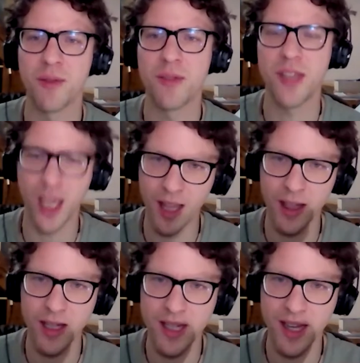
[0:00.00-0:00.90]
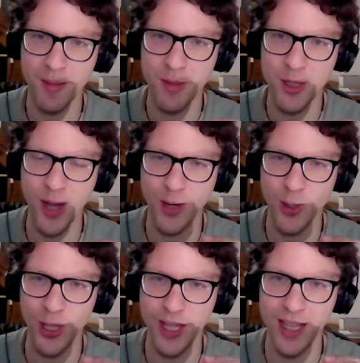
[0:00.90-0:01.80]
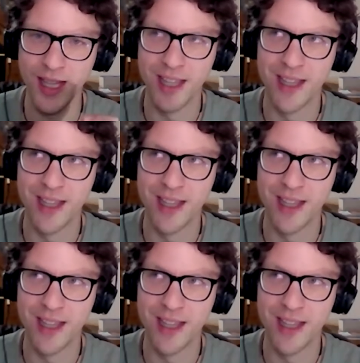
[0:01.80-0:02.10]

who've taken the time to actually